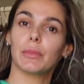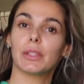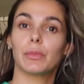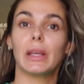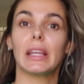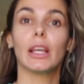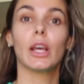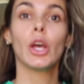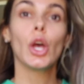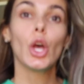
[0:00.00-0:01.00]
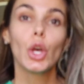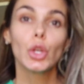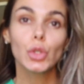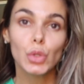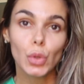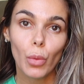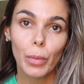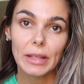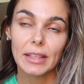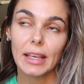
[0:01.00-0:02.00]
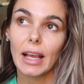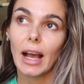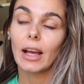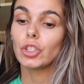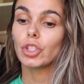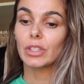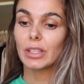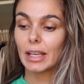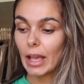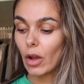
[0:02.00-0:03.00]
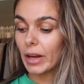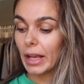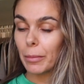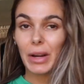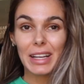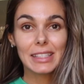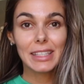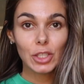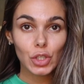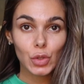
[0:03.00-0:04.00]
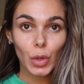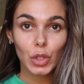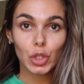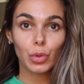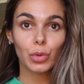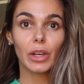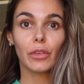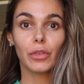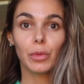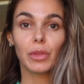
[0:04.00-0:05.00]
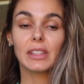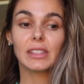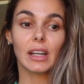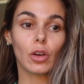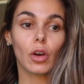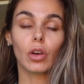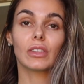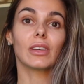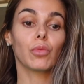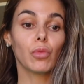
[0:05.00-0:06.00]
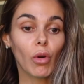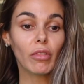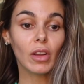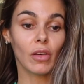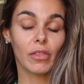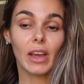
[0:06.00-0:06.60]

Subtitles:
It's been so busy and just chaotic, but I did just want to show you a few things that I got because I've worn a lot of